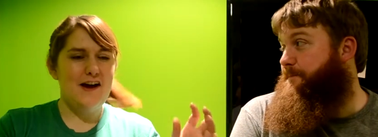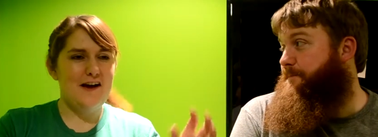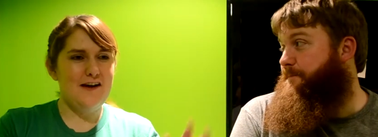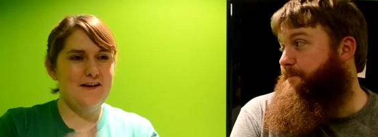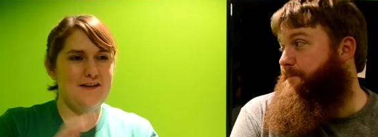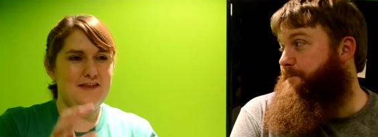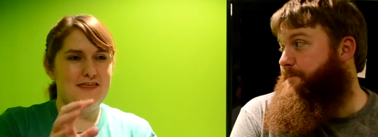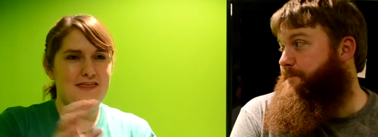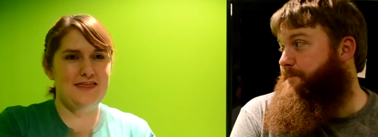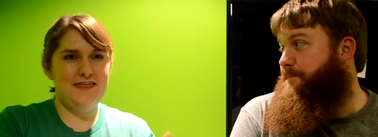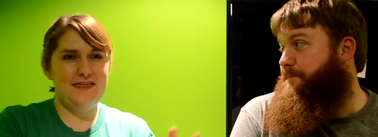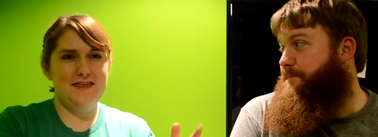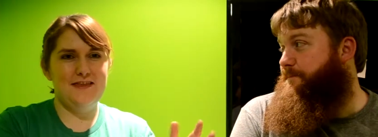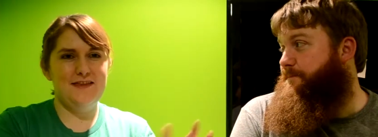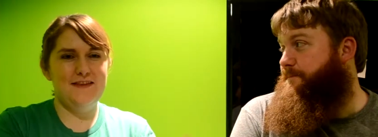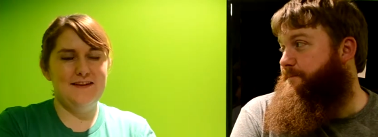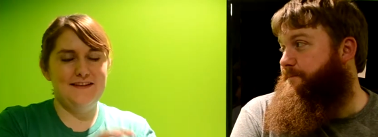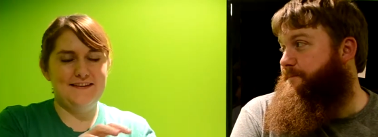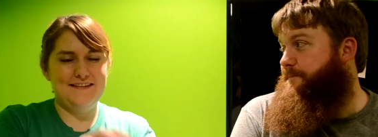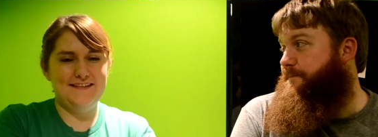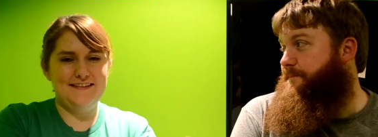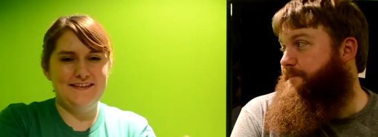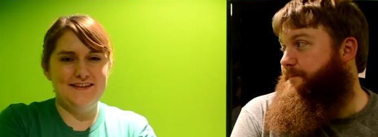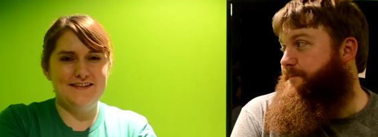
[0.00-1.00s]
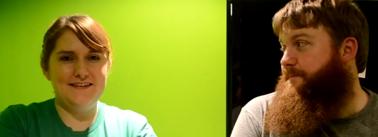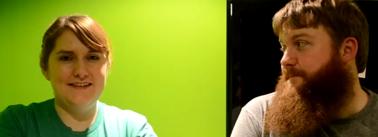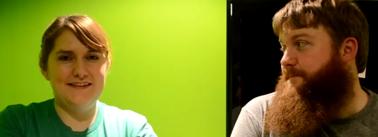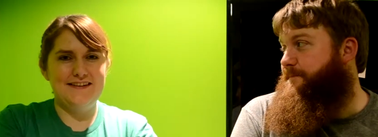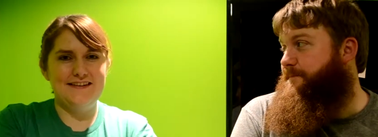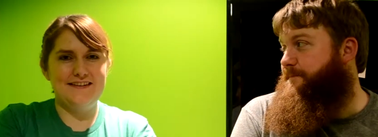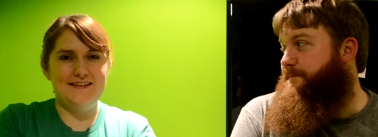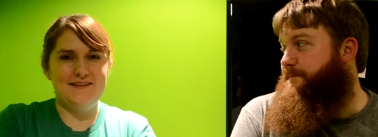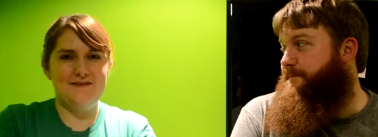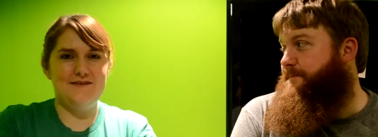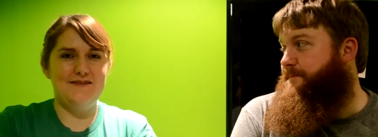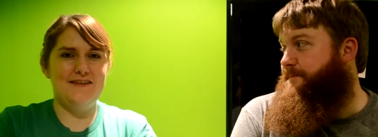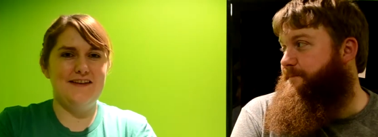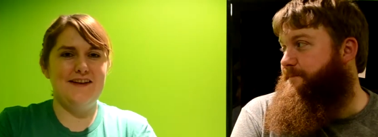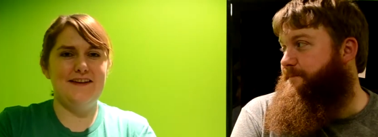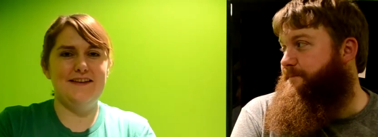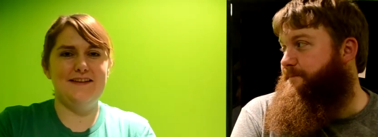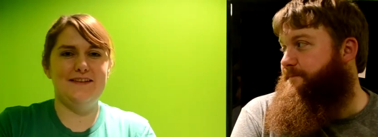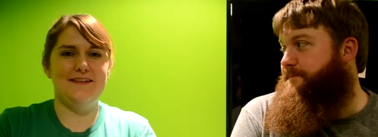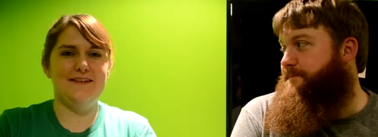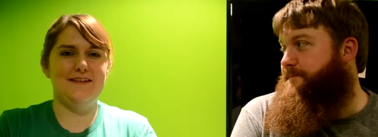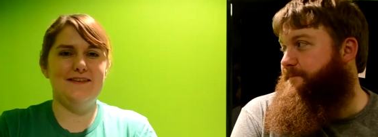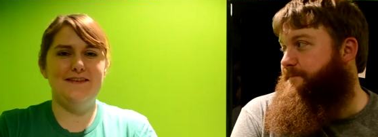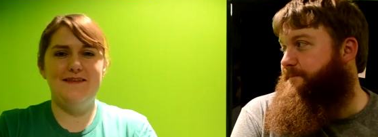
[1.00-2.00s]
Speaker 1: a series of
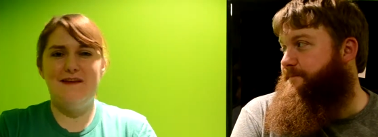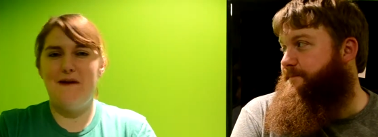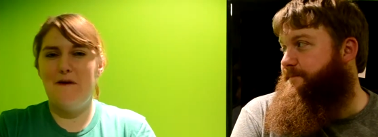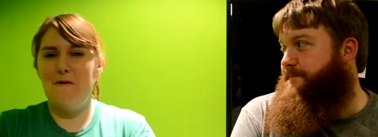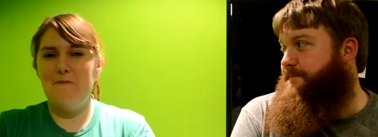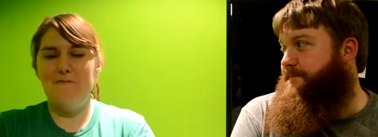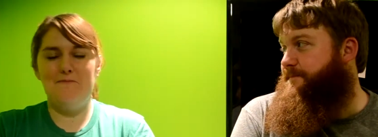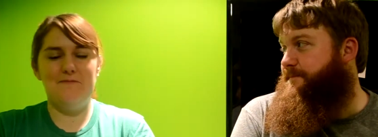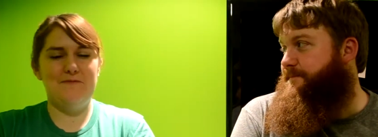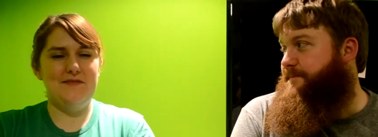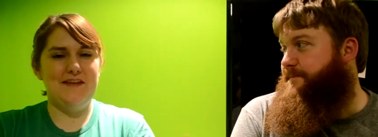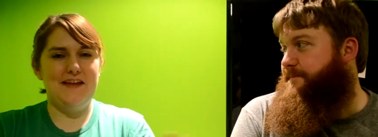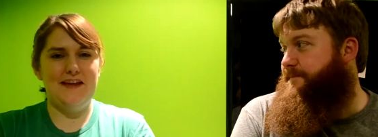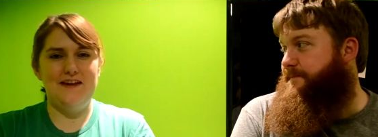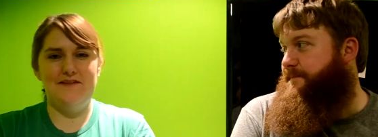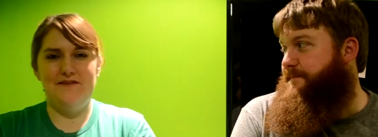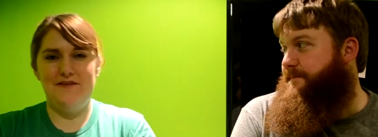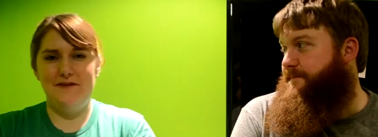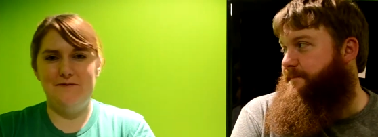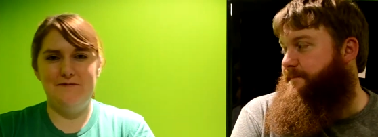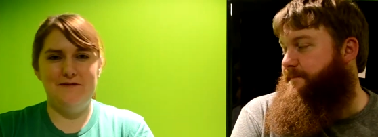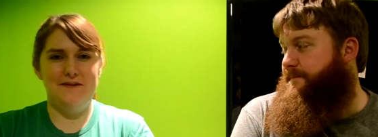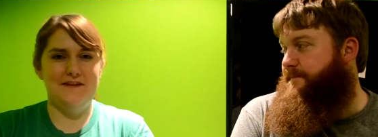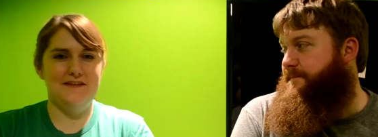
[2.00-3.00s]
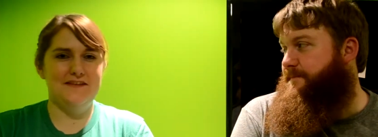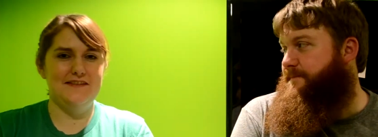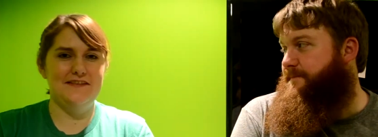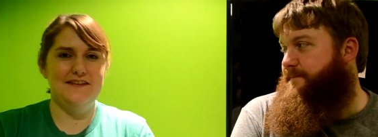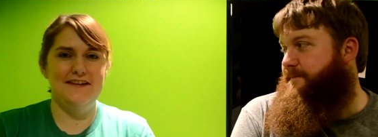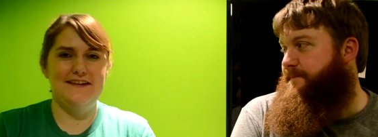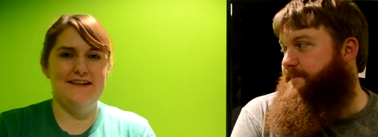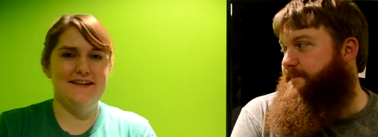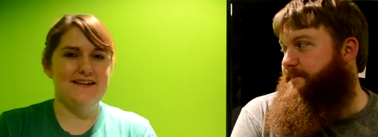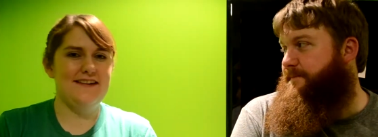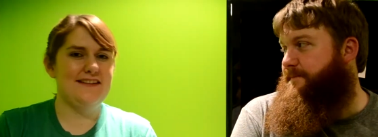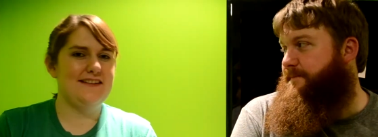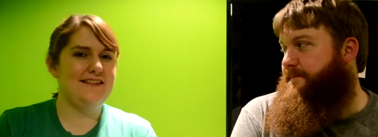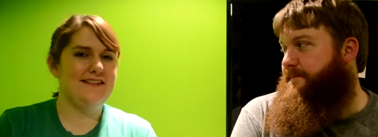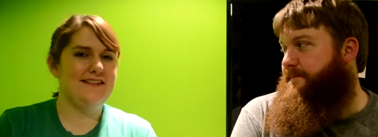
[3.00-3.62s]
things that gave him good luck.